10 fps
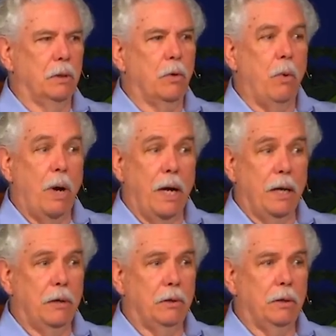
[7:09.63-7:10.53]

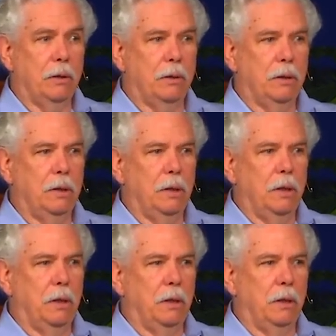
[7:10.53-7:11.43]
quieter,
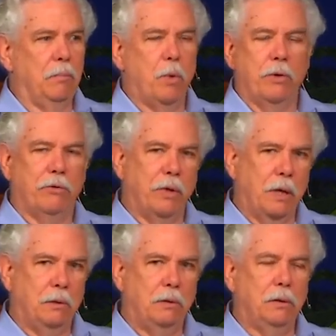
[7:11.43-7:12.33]
more
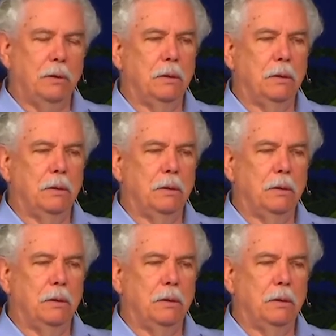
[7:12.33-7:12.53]
settled,